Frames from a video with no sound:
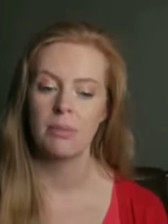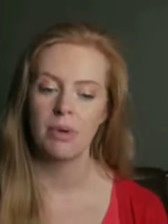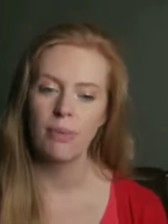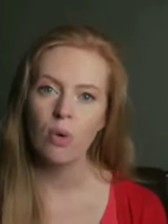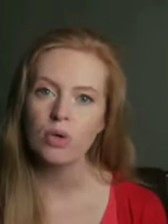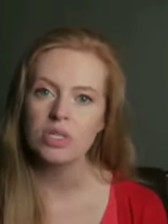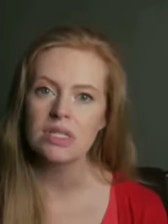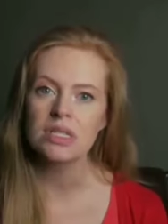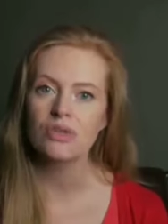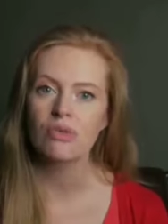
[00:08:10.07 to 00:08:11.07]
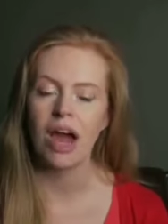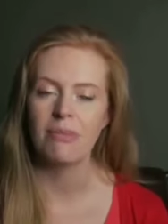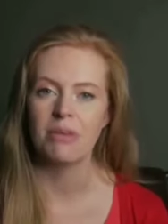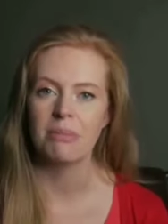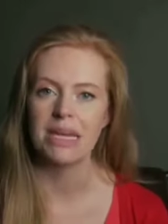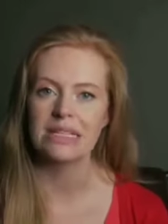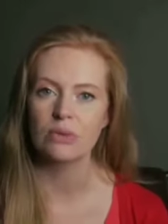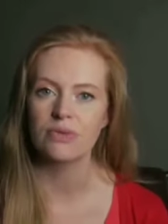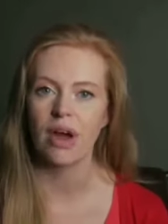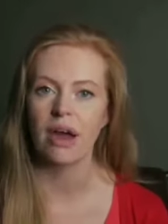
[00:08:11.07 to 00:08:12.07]
purport to describe the
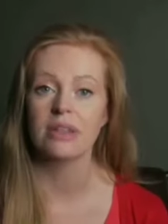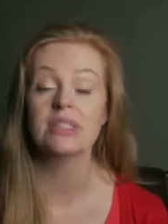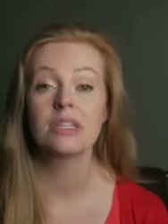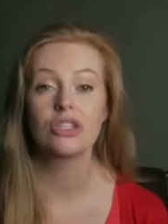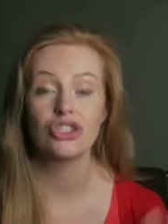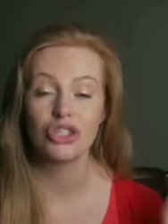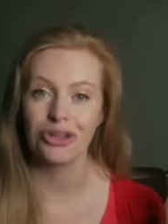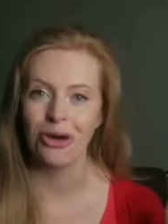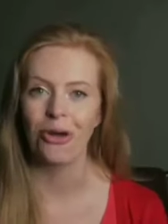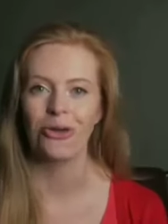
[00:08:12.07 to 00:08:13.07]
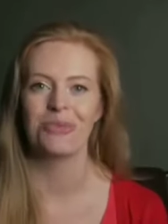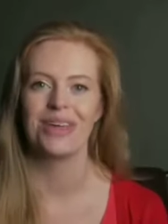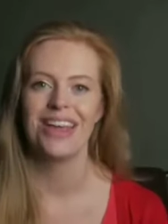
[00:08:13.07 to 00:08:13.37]
measles virus genome.